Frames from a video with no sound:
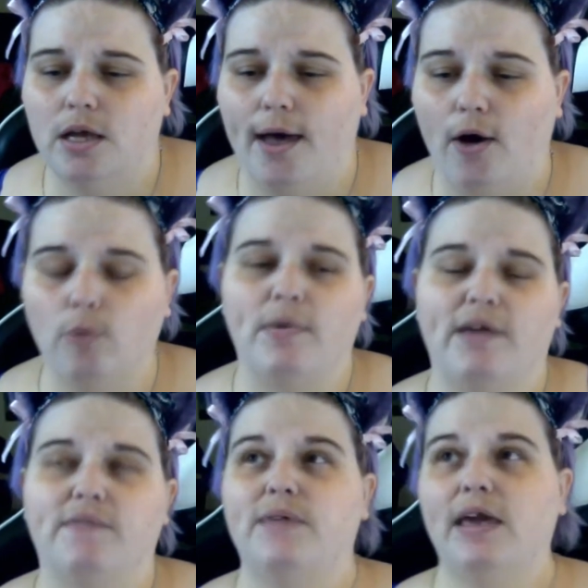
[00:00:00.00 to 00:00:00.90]
help my
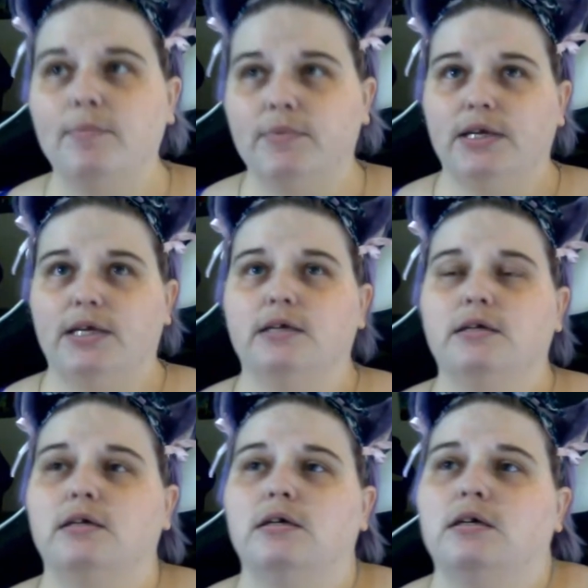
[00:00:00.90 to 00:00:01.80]
family
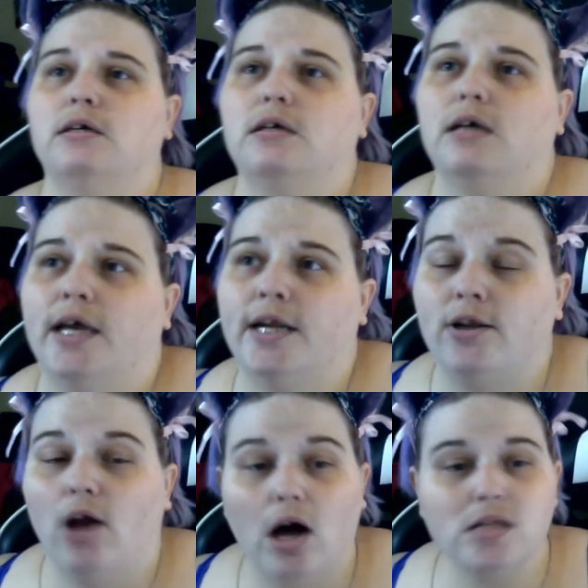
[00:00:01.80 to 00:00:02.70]
in a
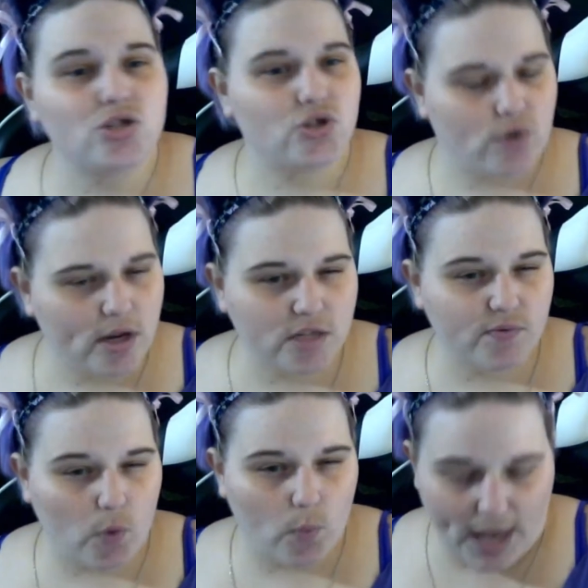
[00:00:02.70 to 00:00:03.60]

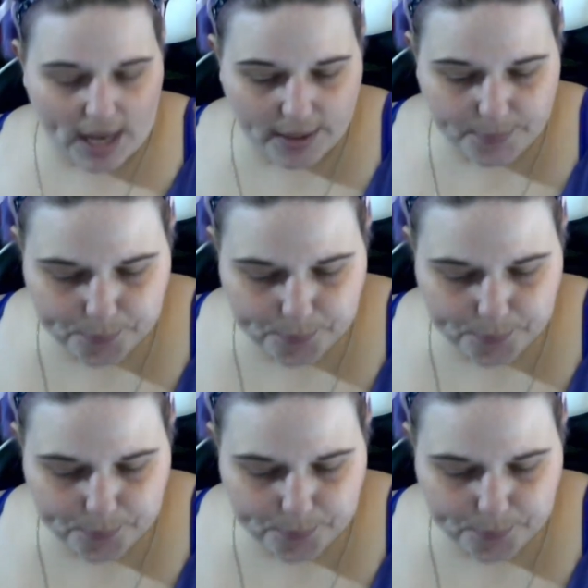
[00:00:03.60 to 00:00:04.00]
non-stressful way.